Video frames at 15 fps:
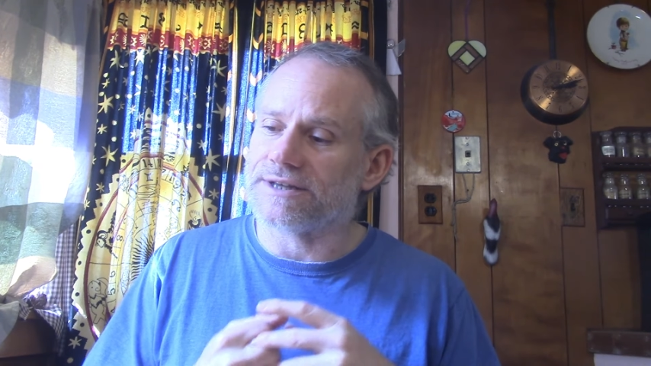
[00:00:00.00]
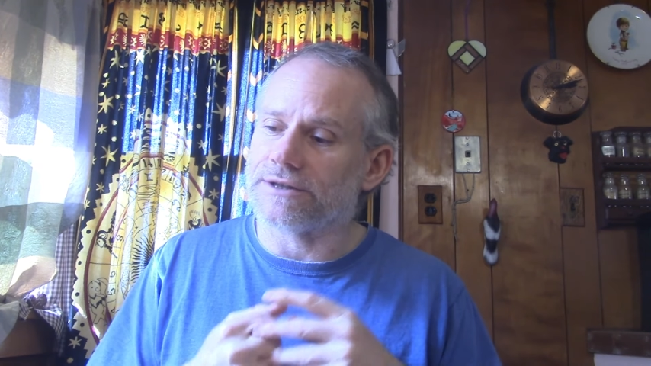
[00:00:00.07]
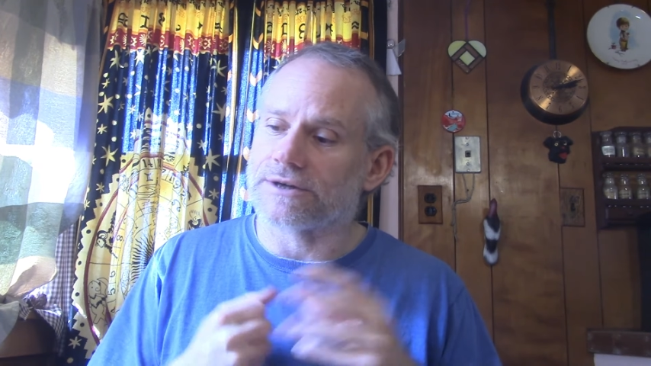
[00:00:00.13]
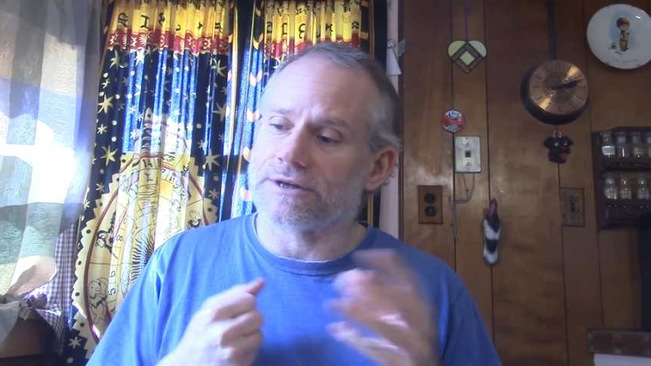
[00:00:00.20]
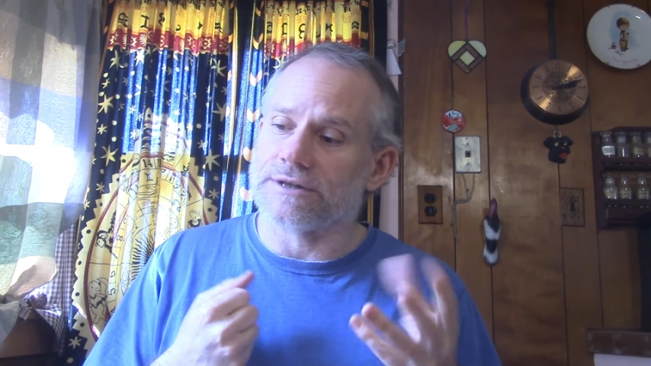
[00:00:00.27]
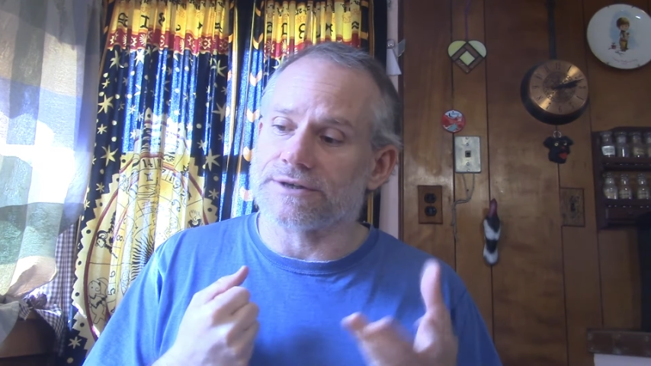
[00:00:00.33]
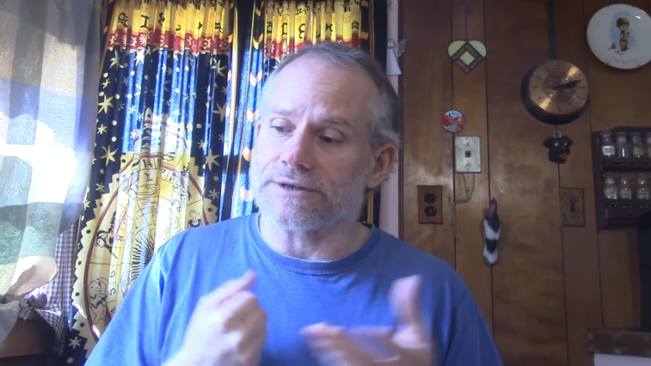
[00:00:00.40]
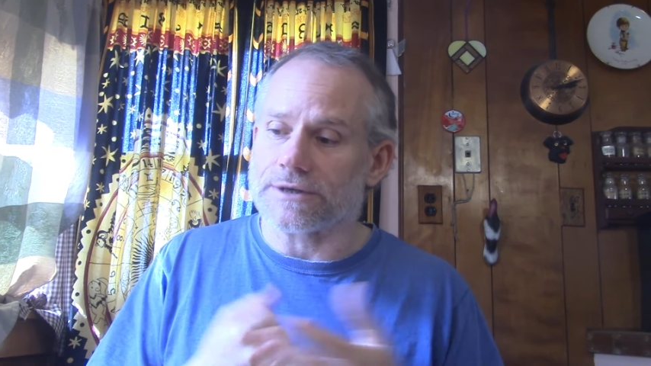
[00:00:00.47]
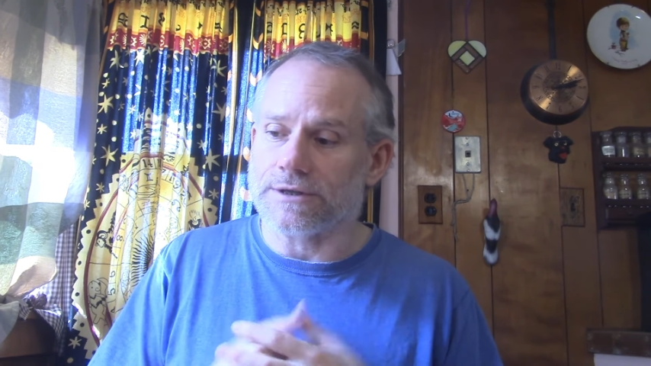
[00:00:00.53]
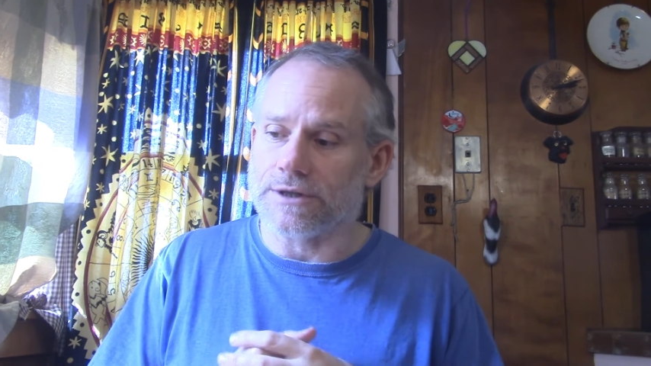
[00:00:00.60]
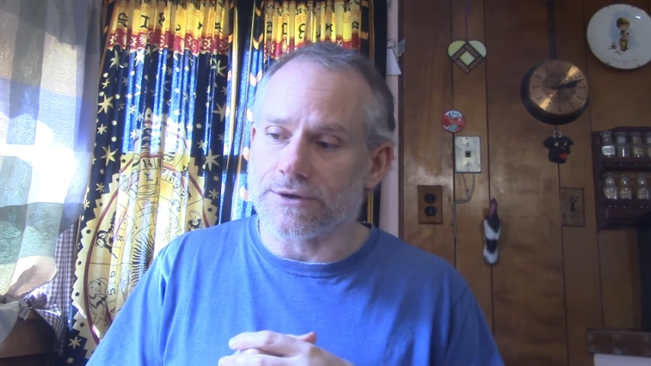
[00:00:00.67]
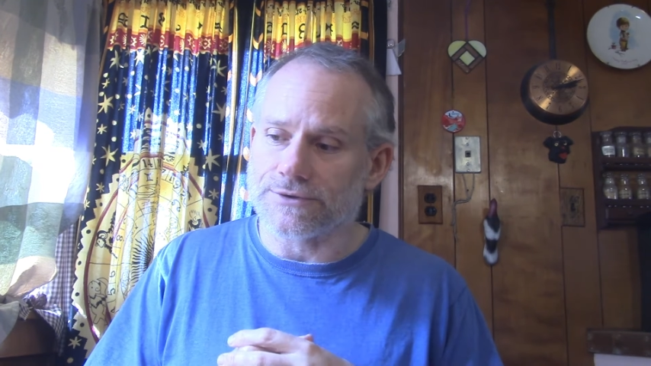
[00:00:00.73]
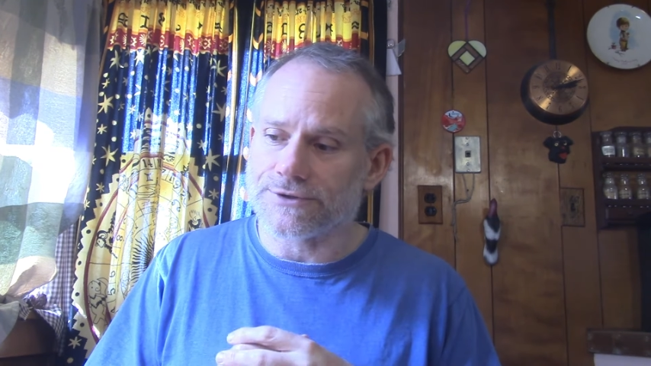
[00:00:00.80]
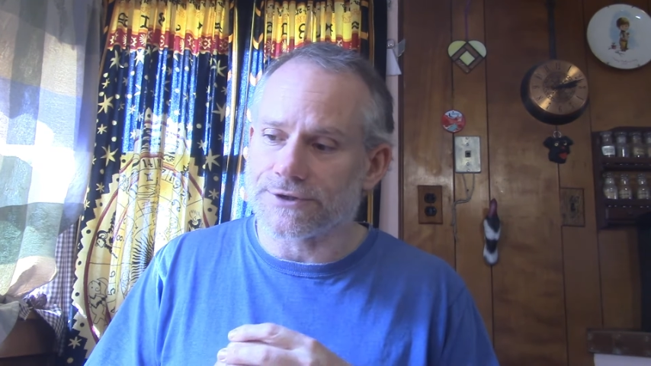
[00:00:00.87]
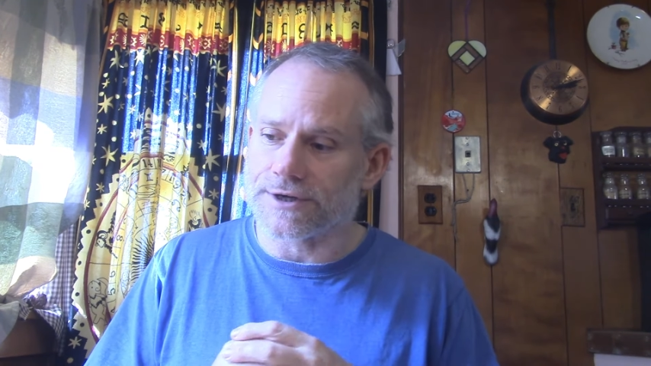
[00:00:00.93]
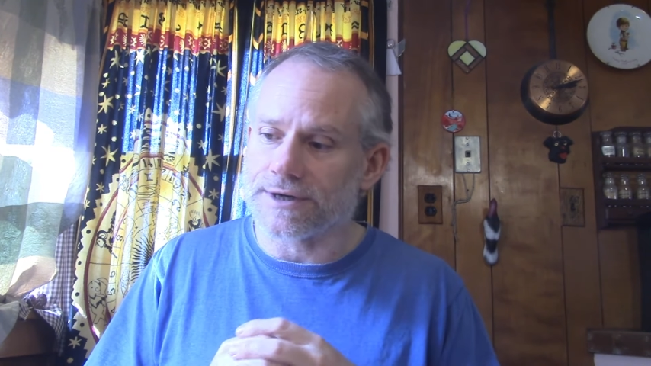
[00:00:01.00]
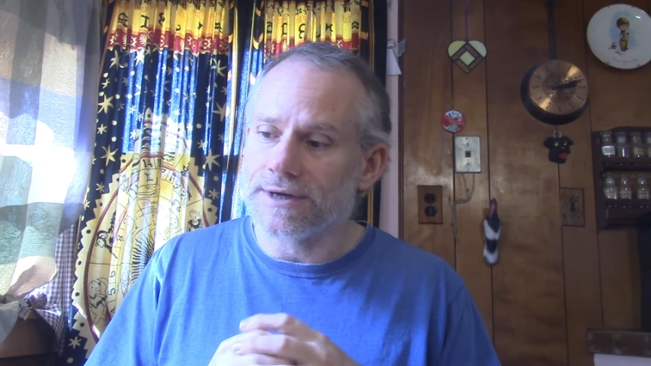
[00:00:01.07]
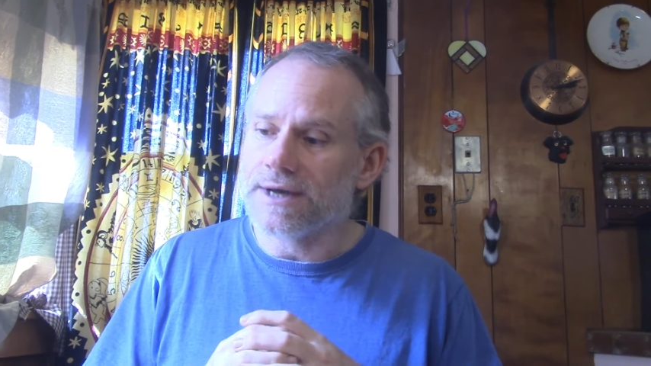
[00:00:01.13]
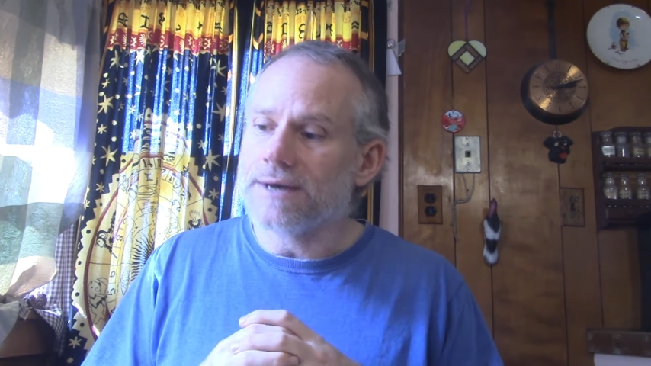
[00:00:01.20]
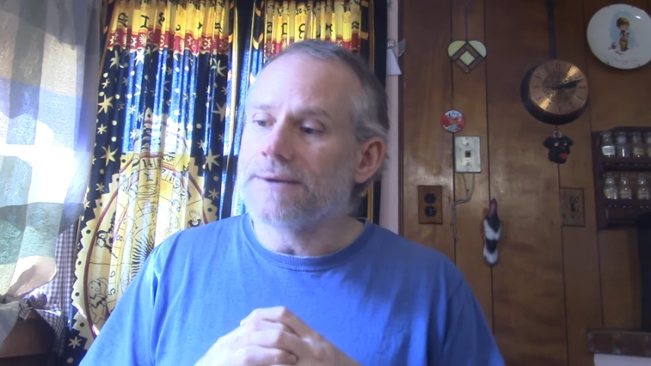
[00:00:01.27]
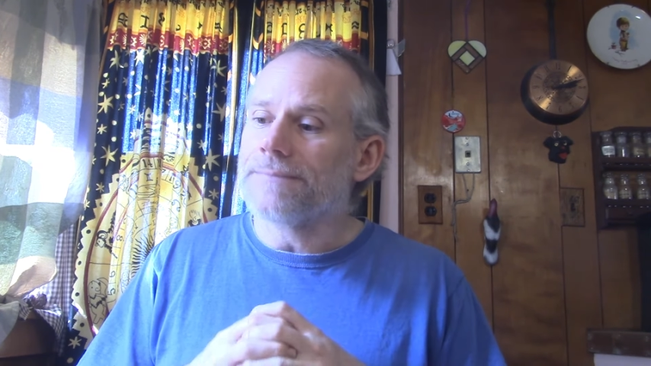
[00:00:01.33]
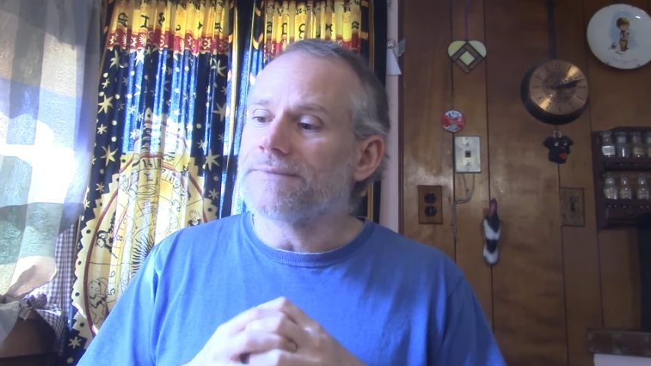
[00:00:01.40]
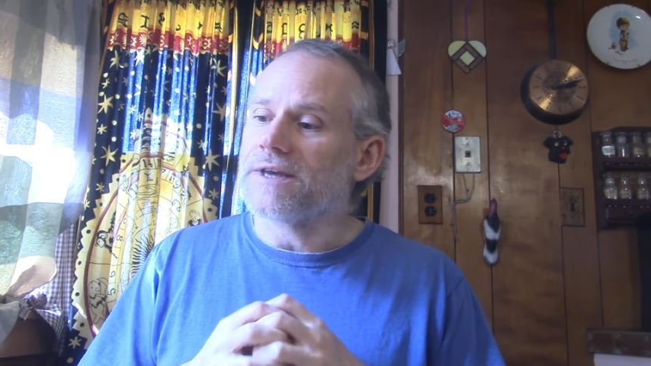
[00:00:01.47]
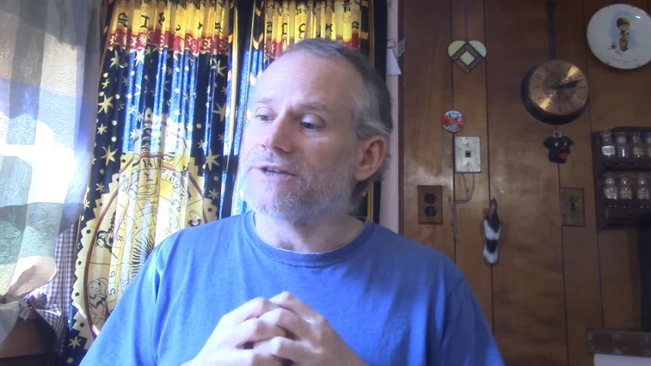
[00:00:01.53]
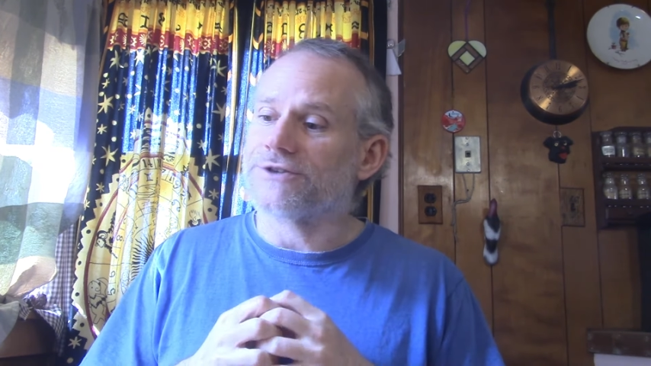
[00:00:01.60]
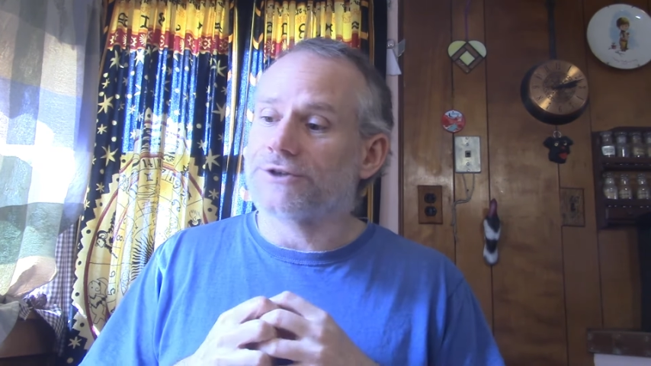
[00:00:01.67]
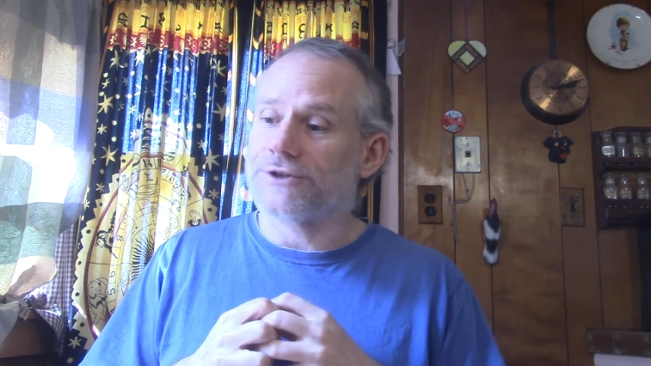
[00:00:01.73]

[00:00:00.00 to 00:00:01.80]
to look a little closer. It's